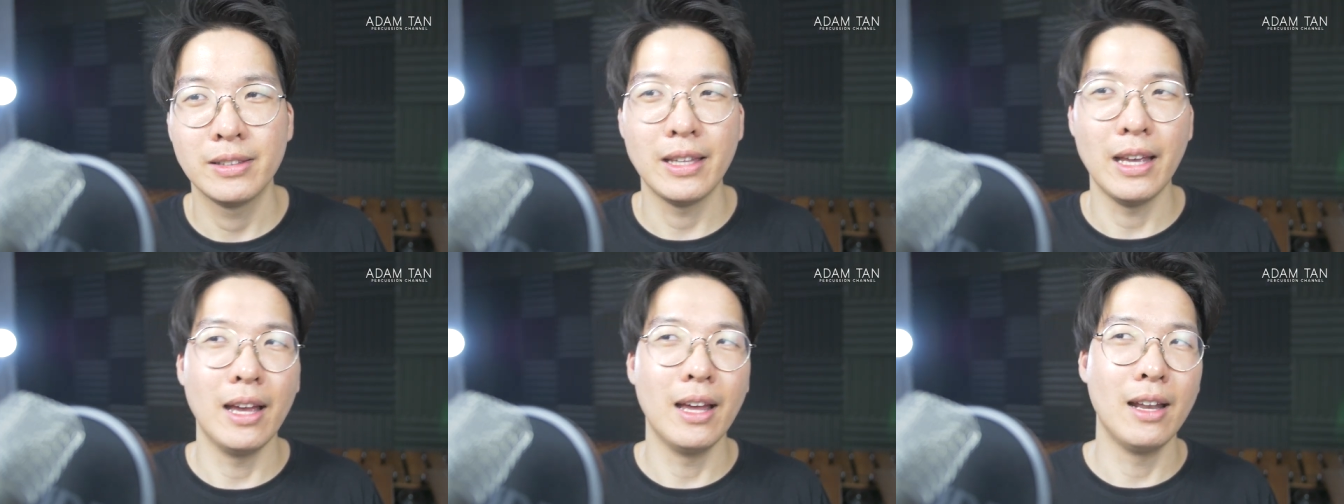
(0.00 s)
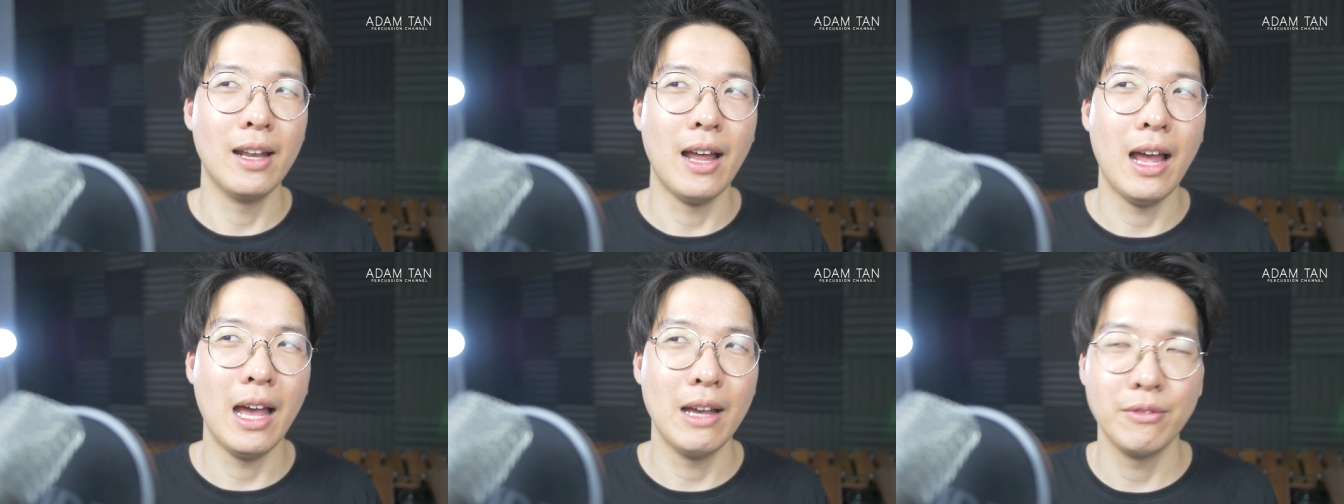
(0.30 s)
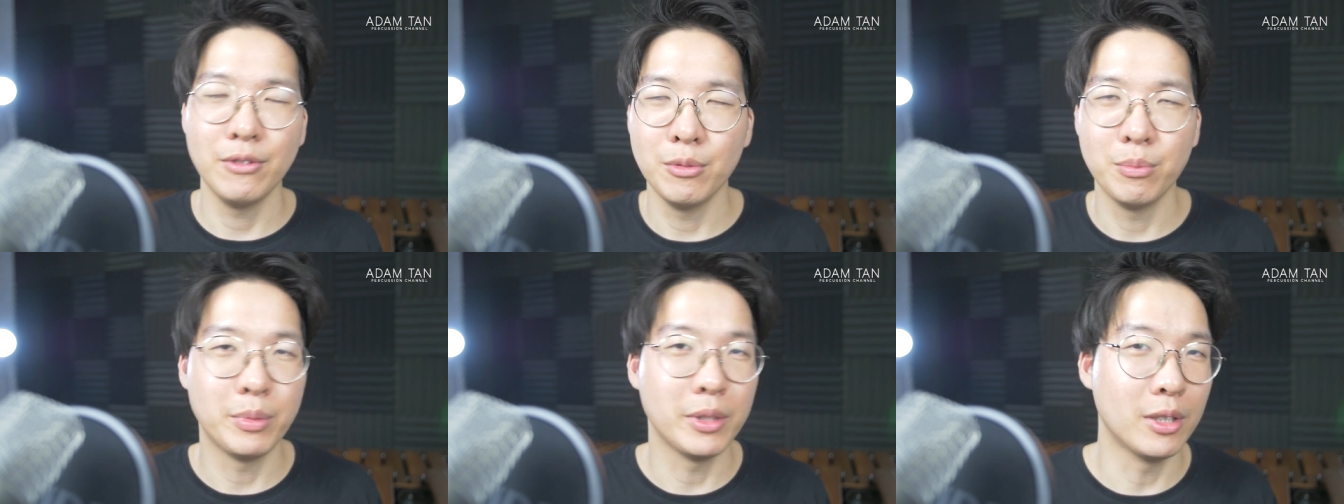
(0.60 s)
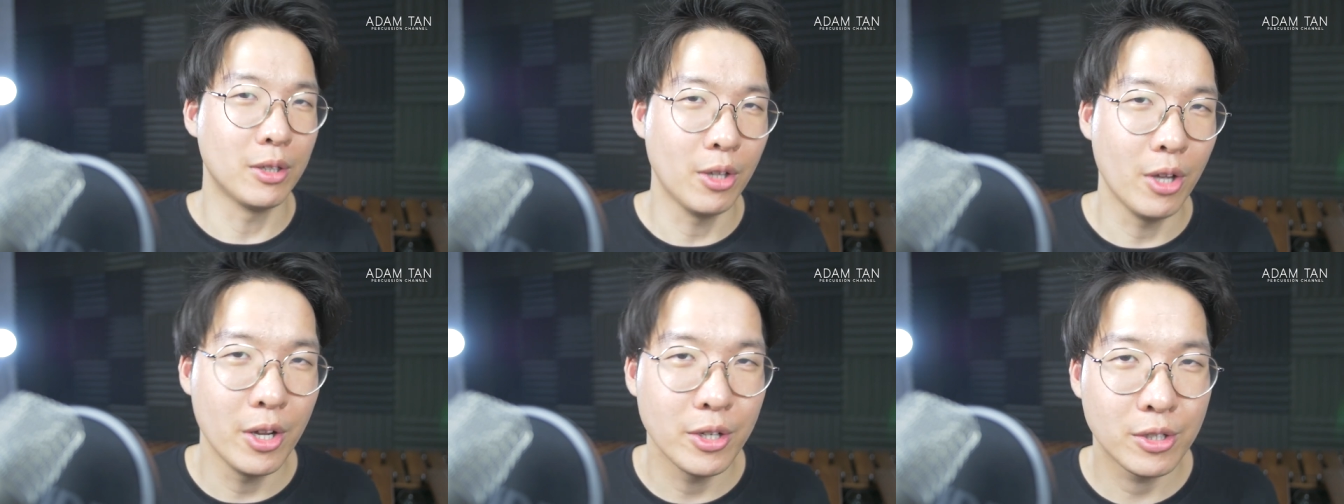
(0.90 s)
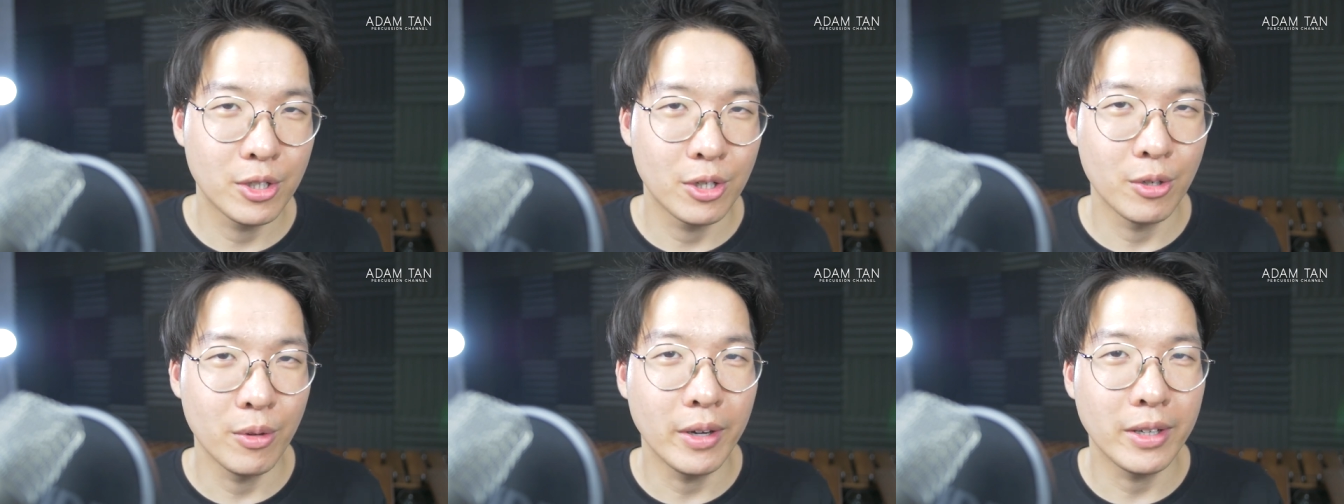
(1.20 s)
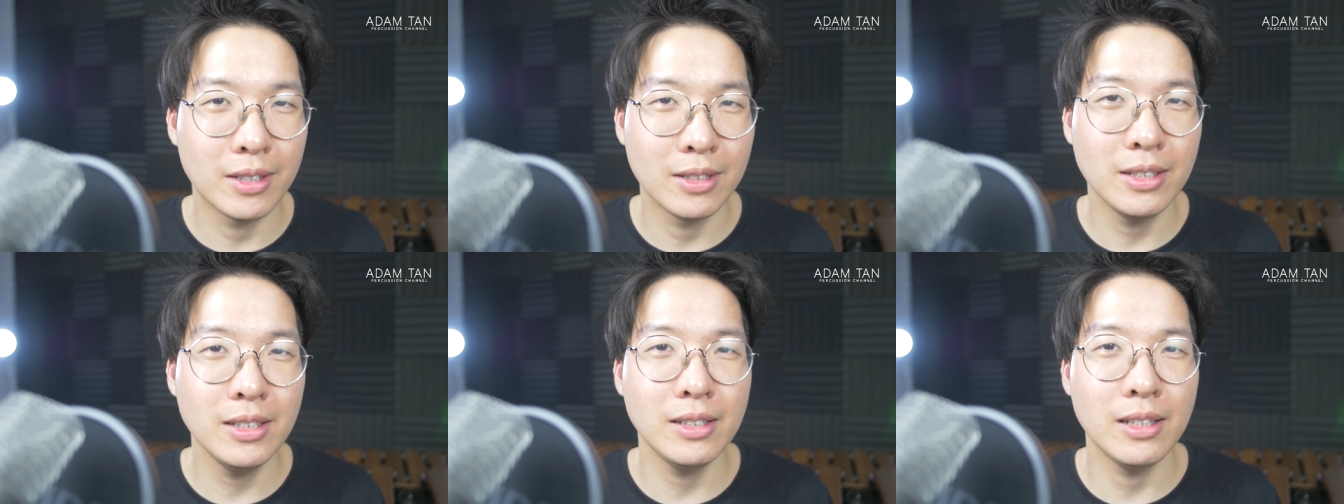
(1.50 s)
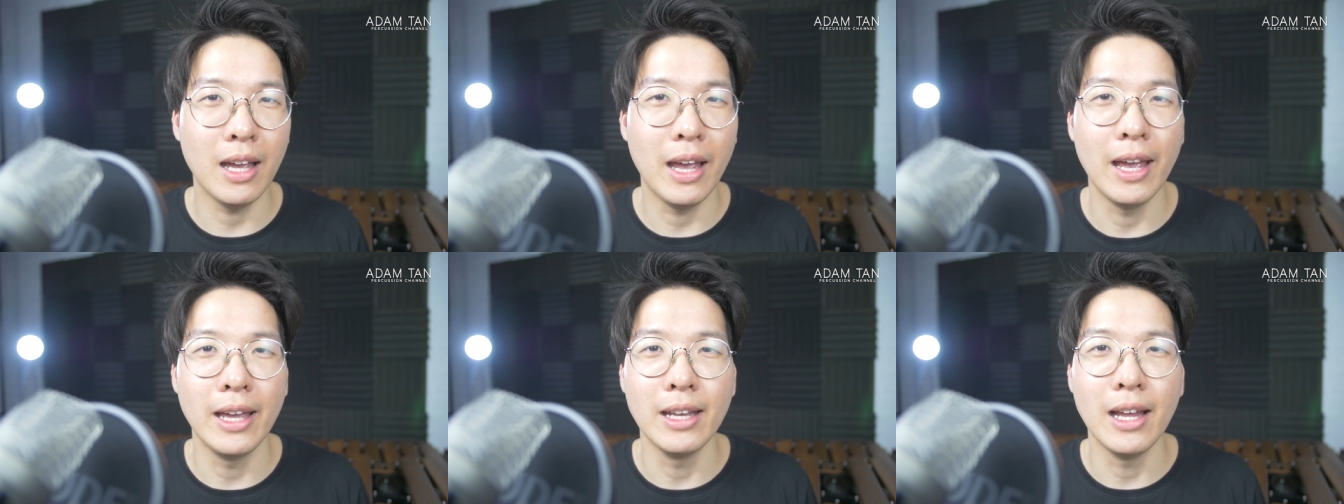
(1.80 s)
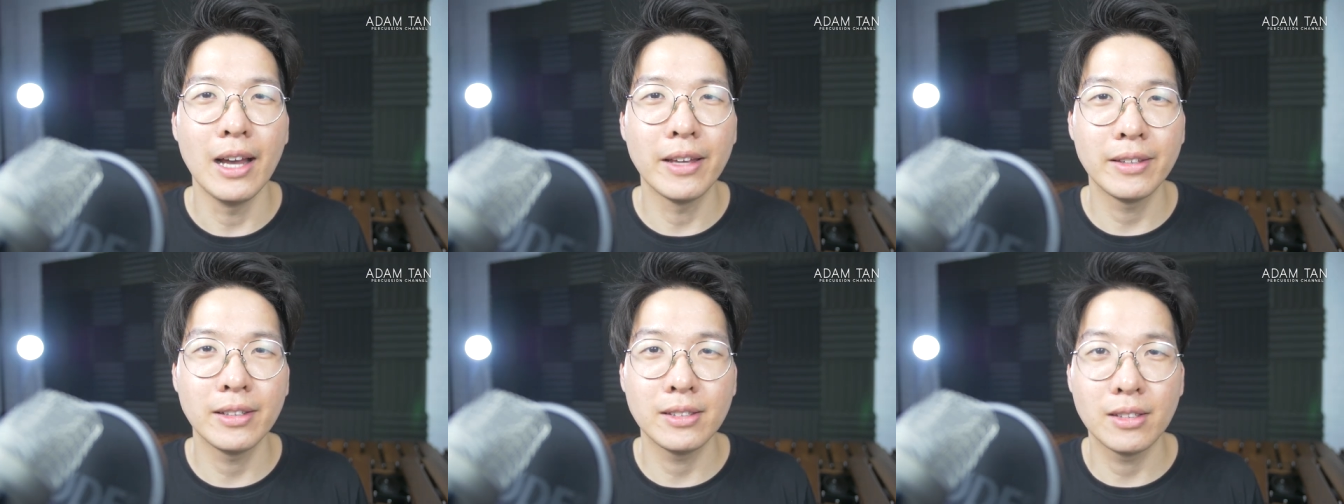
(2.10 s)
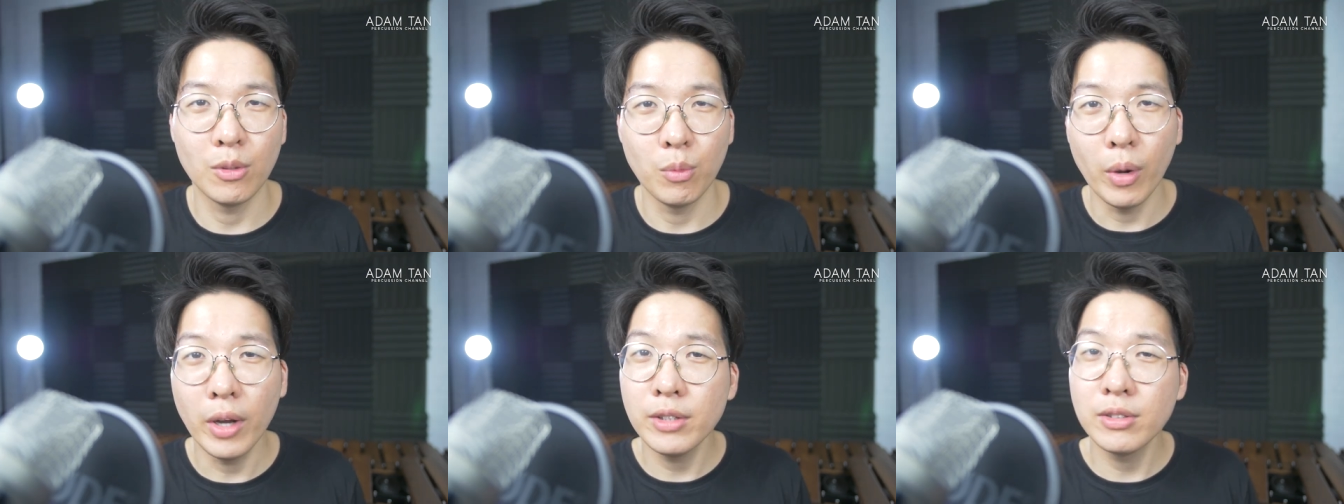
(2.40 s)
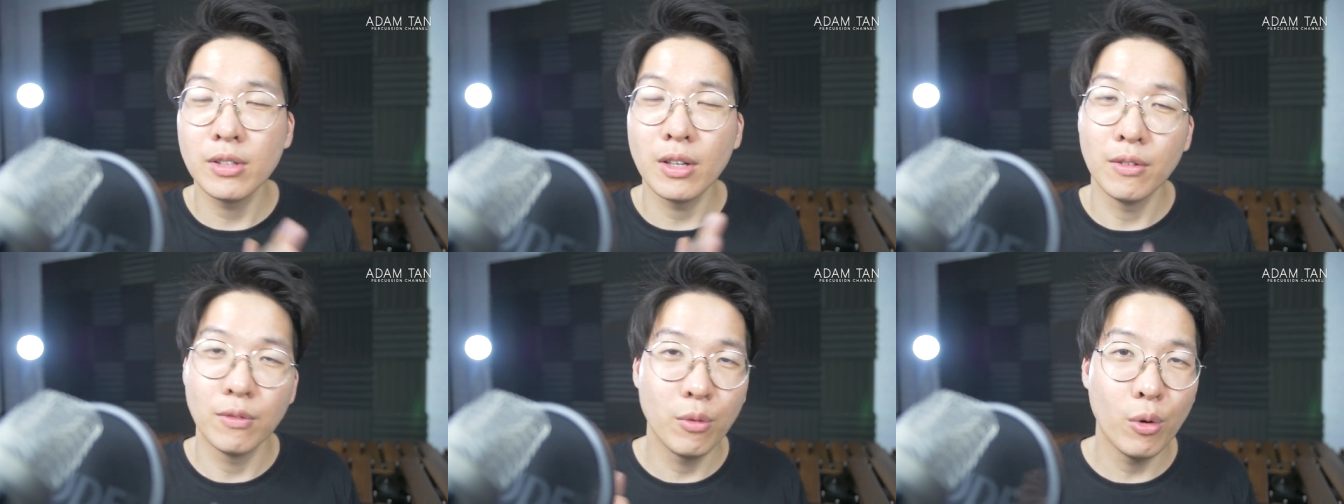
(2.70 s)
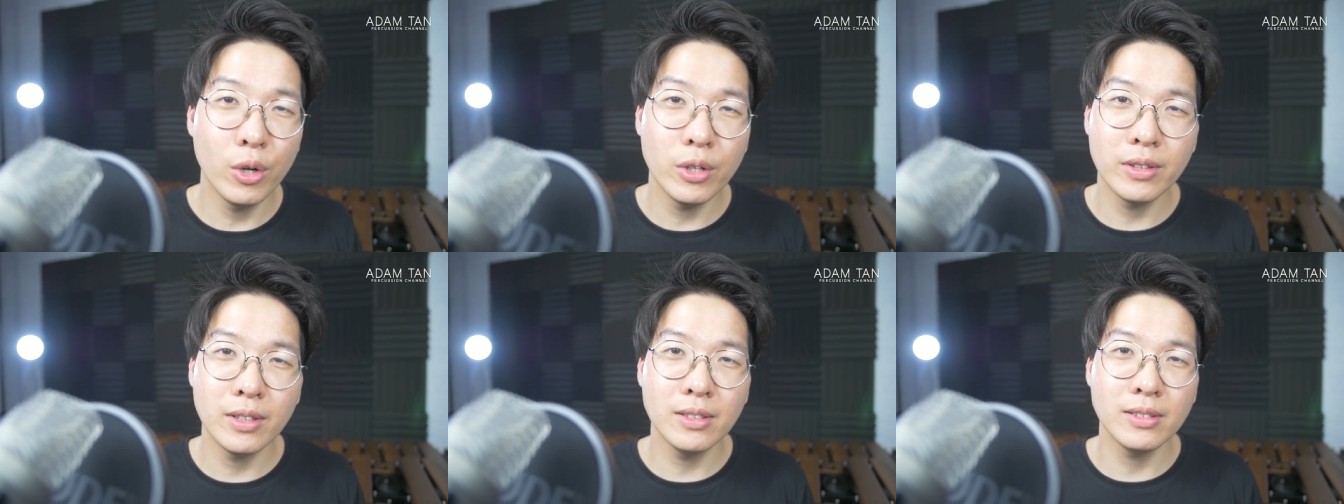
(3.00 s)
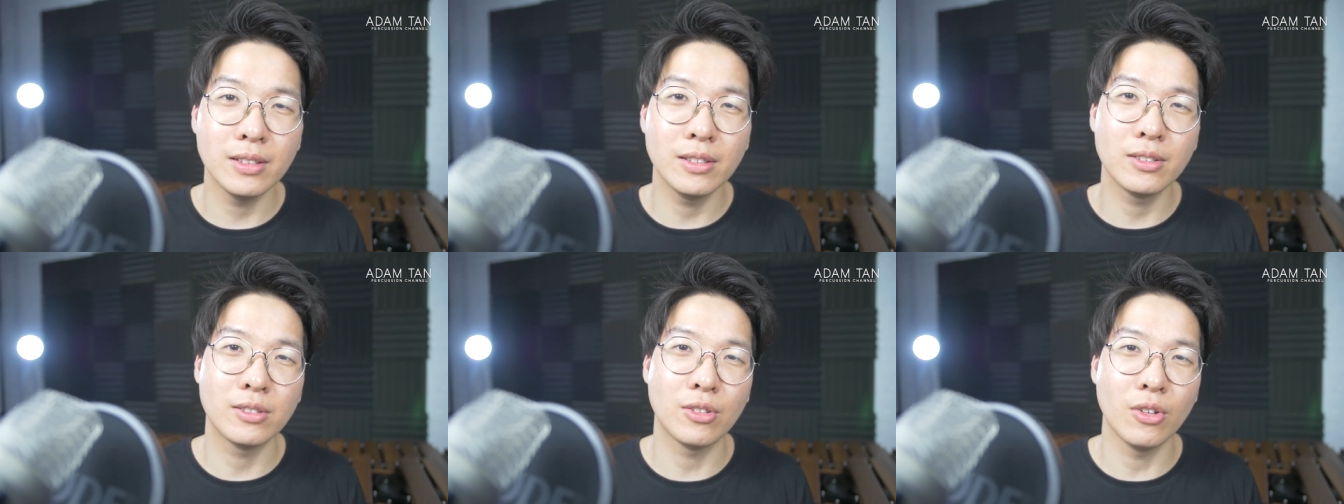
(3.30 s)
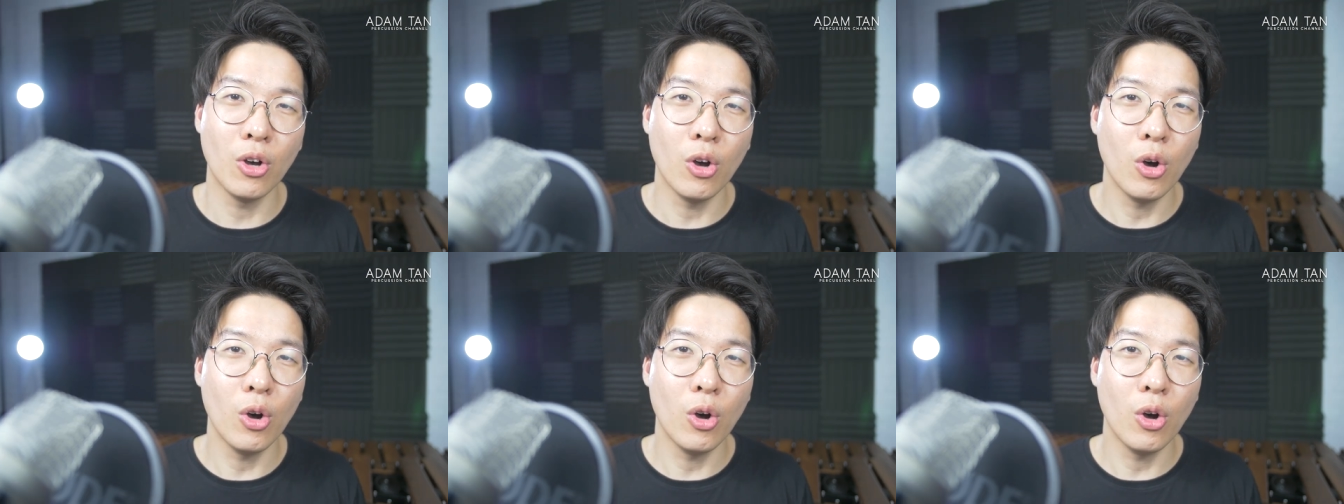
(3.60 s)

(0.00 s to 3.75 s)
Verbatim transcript: that haven't been learned correctly, and I think the way to avoid this is to